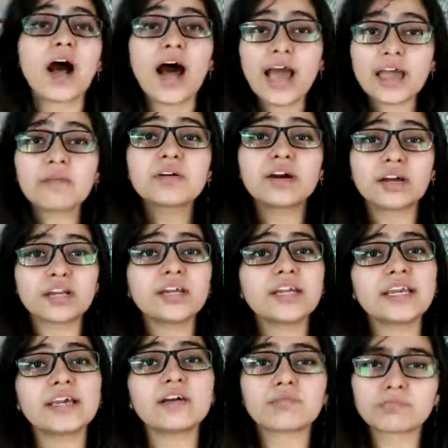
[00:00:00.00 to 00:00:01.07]
I am
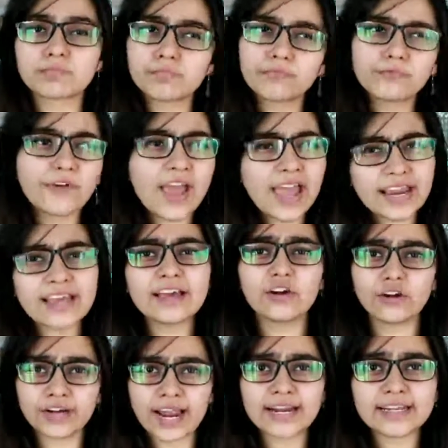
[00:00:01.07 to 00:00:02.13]
currently fairly
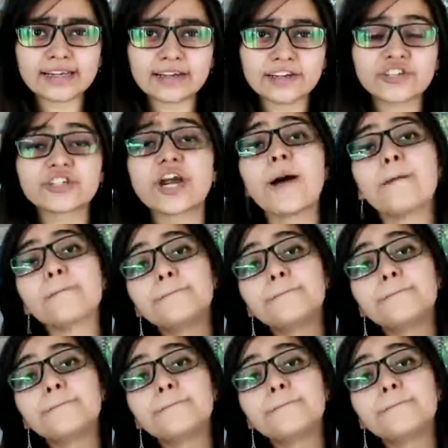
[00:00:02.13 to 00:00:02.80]
good at English,